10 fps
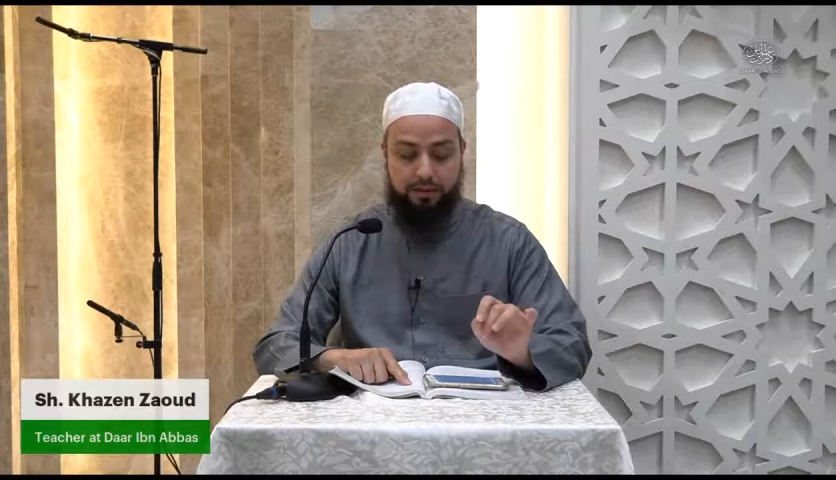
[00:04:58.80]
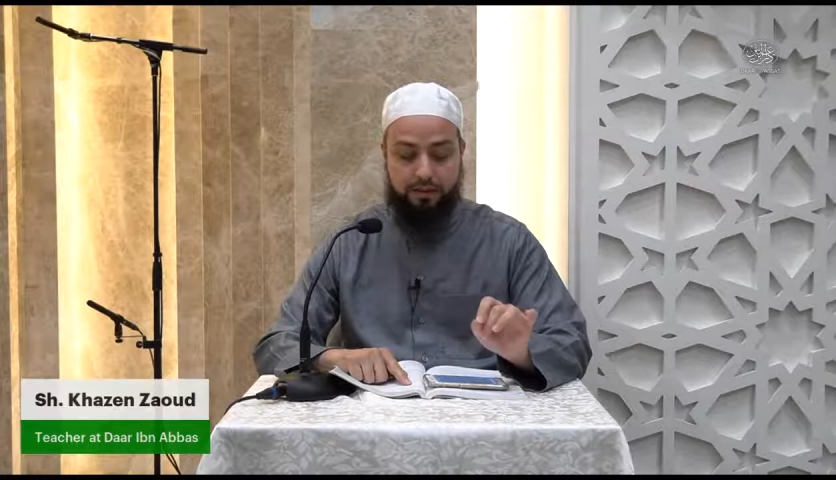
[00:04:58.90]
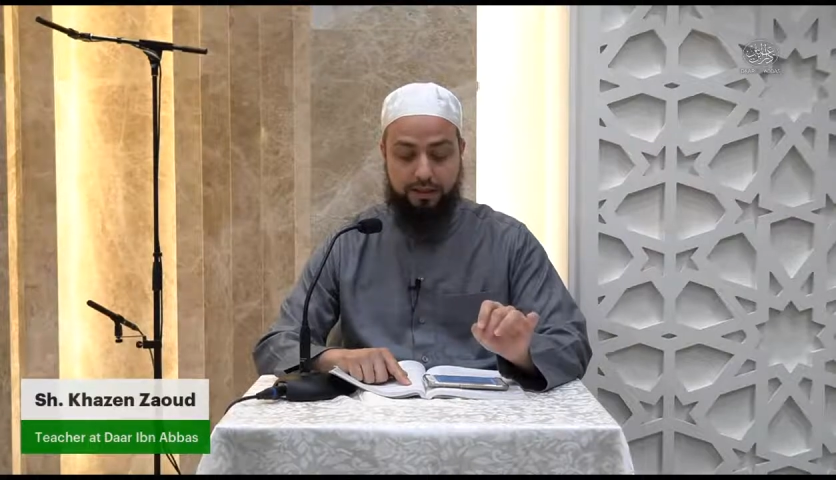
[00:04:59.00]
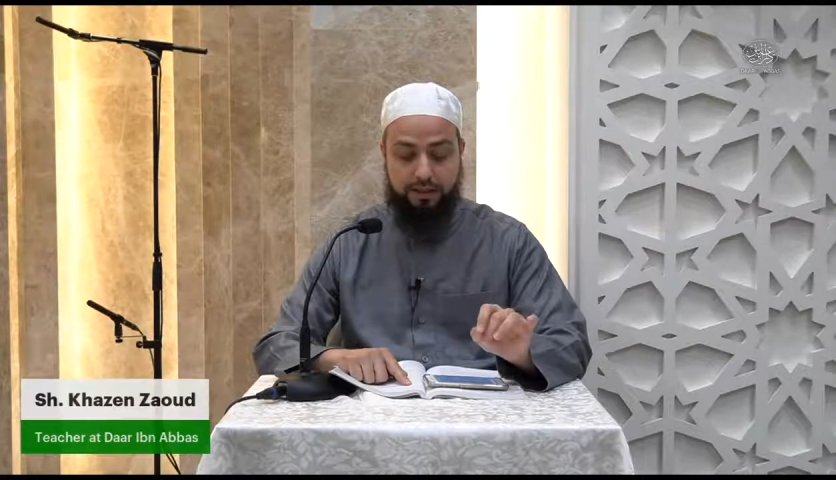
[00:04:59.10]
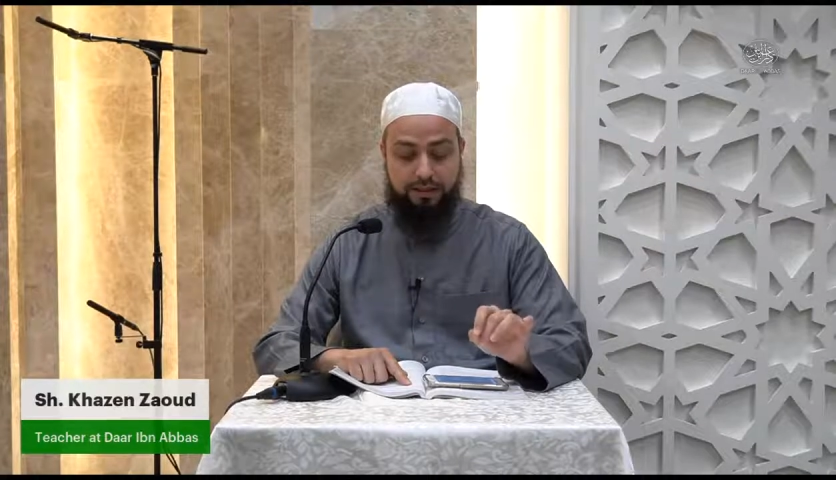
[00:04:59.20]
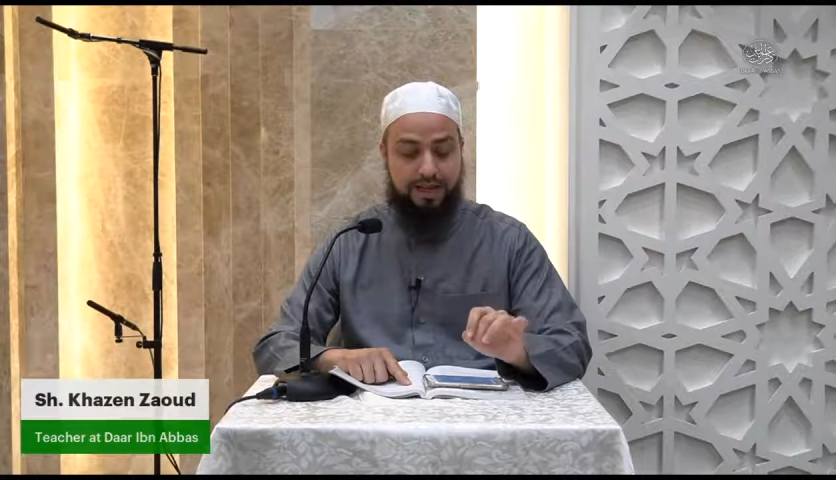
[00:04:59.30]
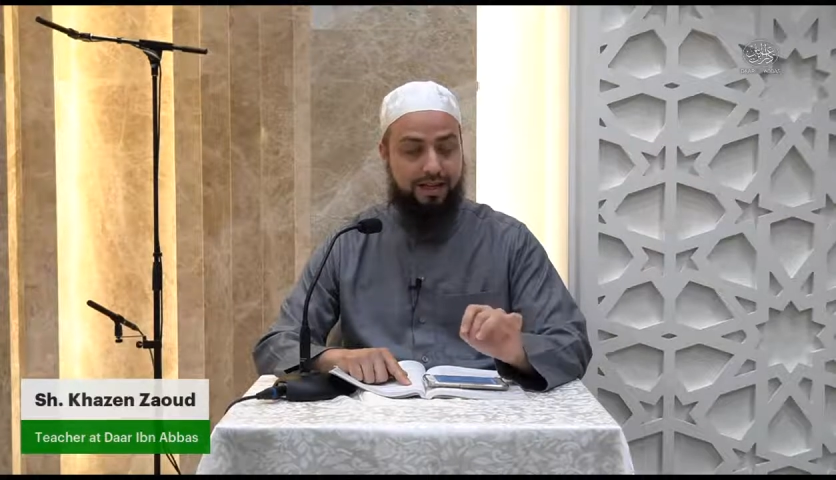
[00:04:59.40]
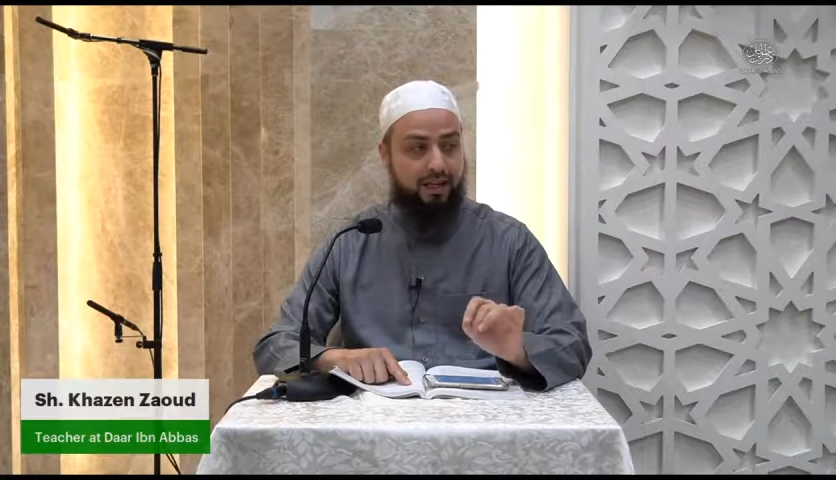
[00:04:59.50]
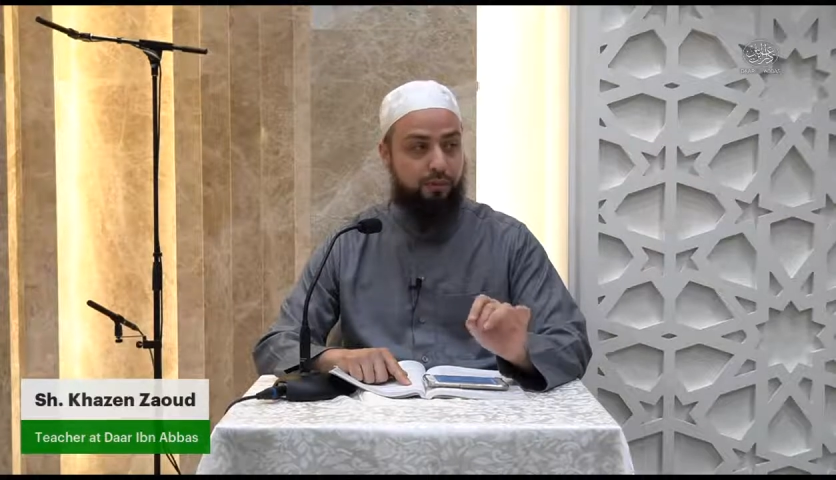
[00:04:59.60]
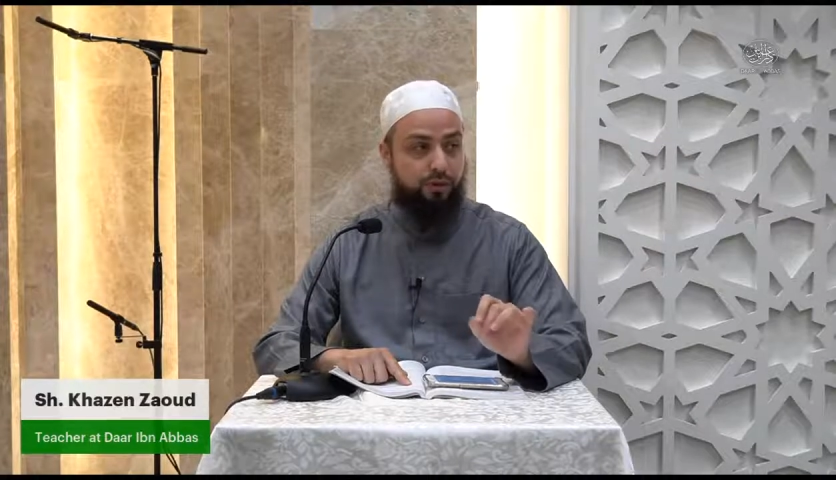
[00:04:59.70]
he is
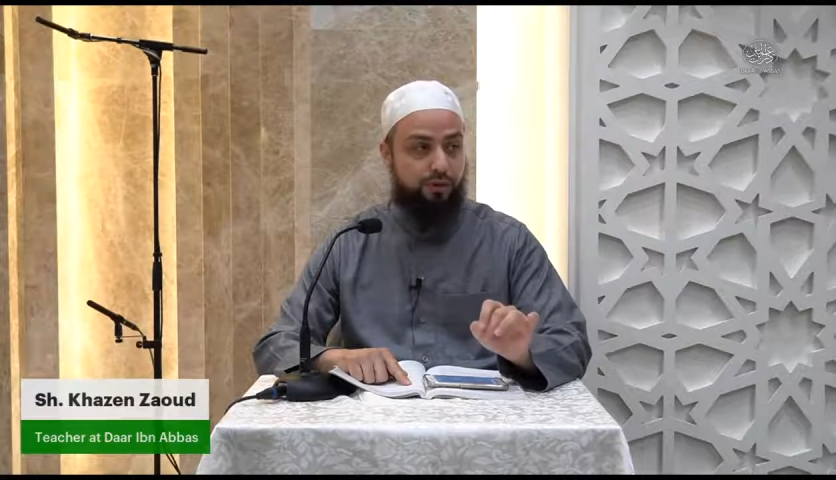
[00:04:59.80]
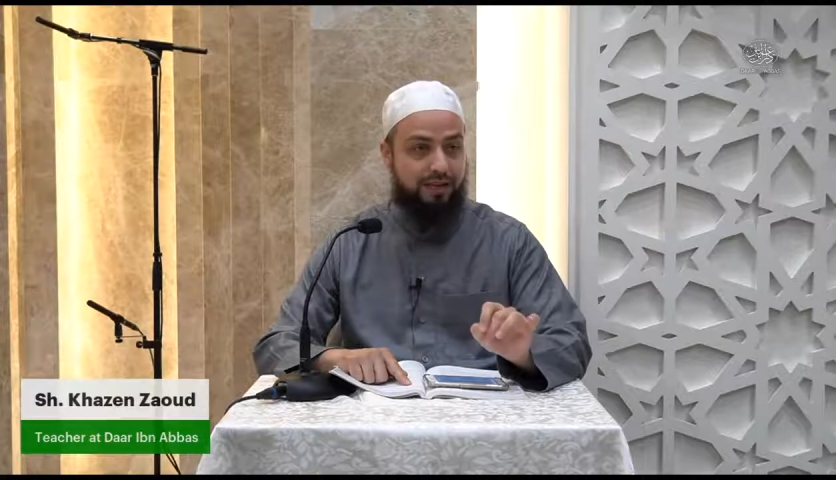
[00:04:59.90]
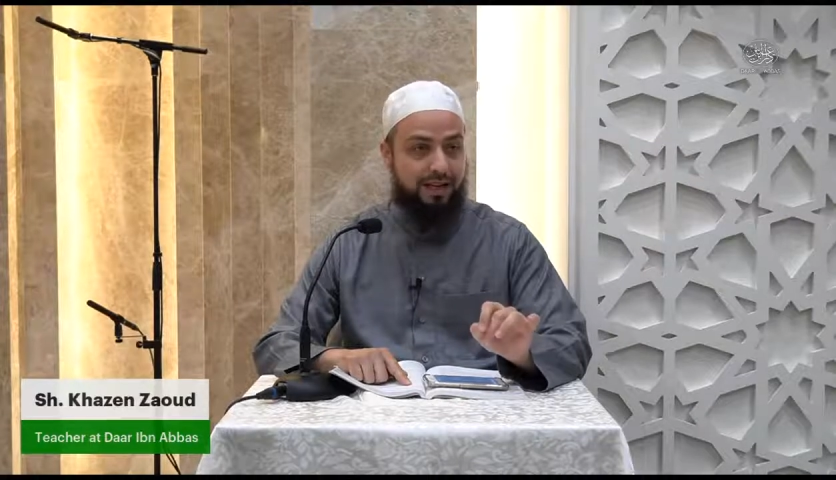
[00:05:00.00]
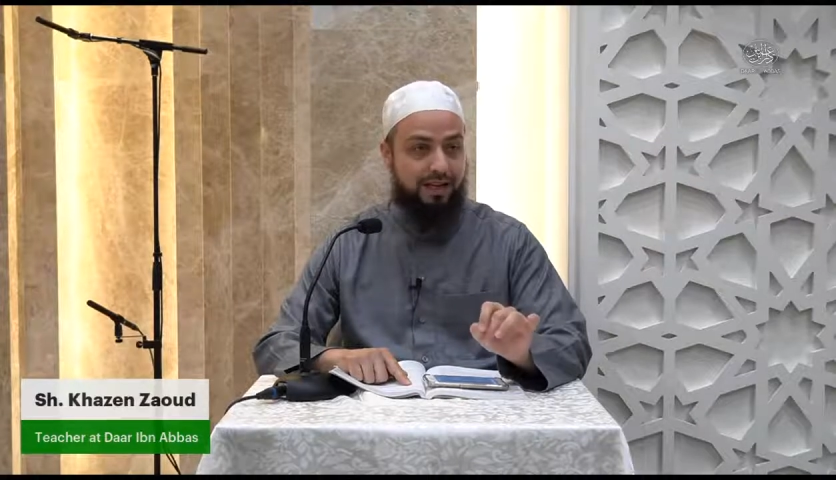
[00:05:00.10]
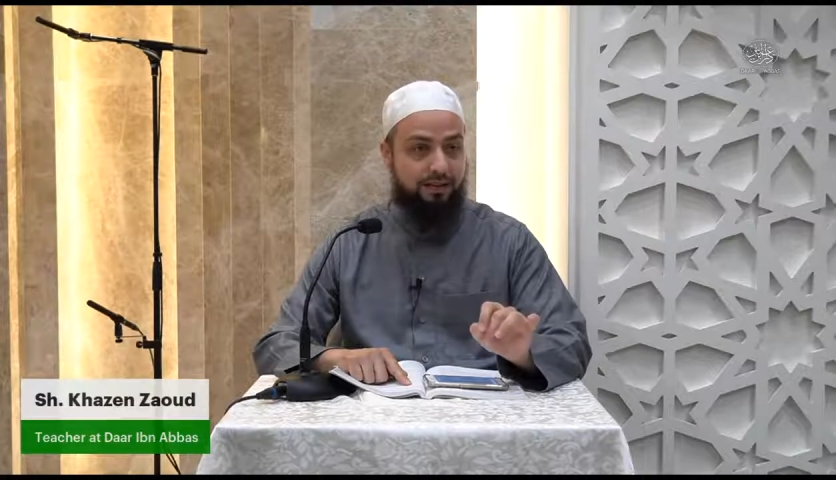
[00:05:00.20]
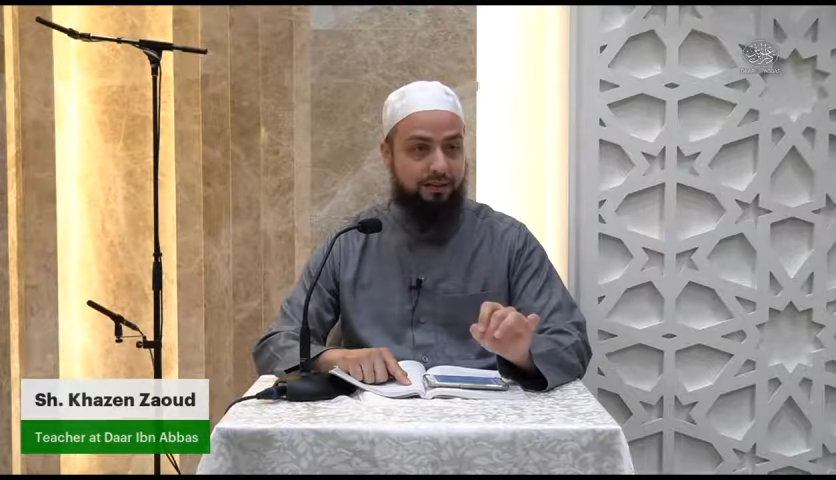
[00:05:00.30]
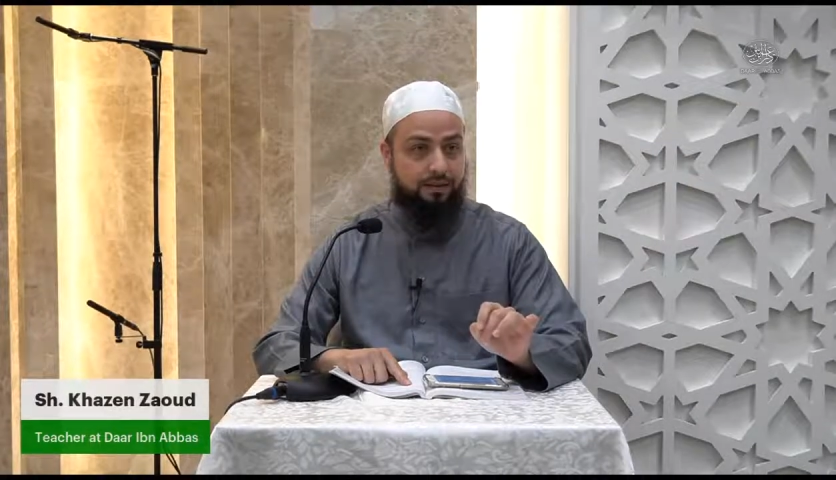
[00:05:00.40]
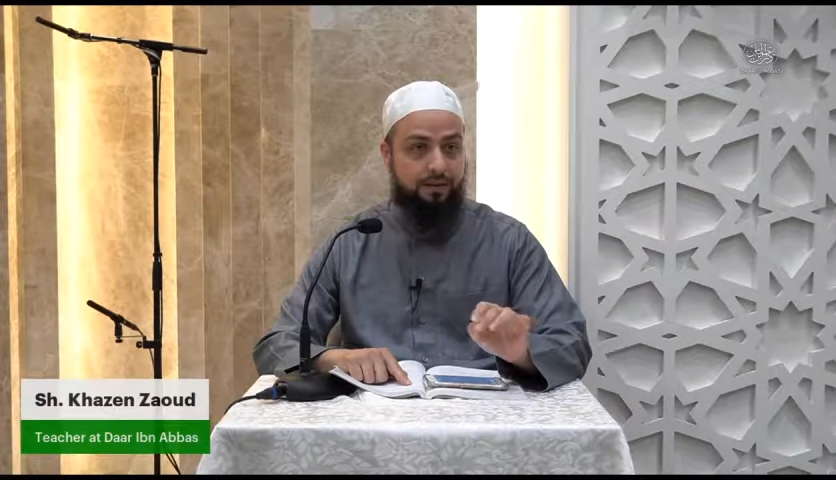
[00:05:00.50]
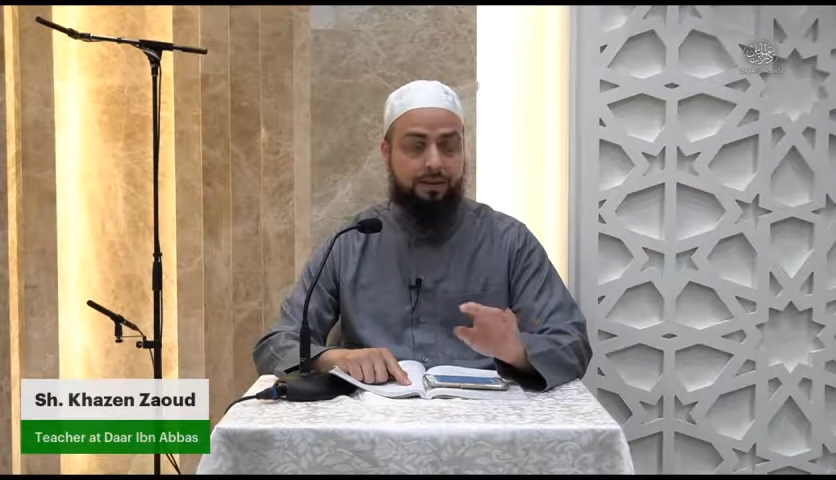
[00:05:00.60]
unable to stand,